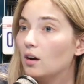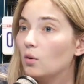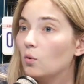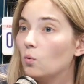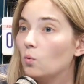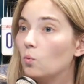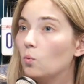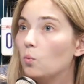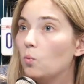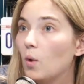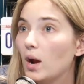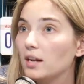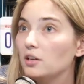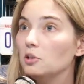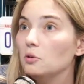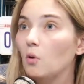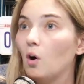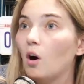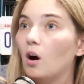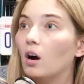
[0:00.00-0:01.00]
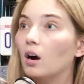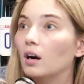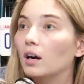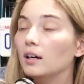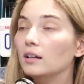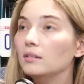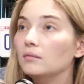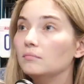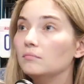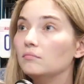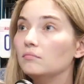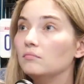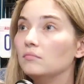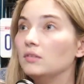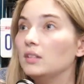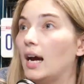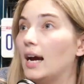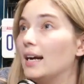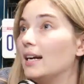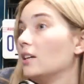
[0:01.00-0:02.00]
when you are
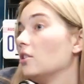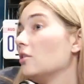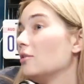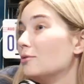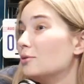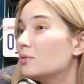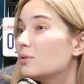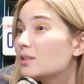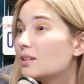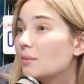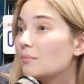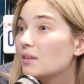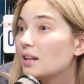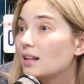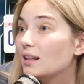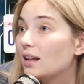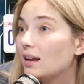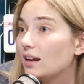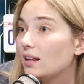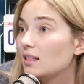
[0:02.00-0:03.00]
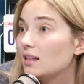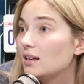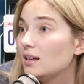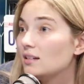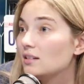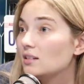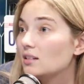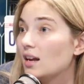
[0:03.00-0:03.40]
diagnosed with something like this.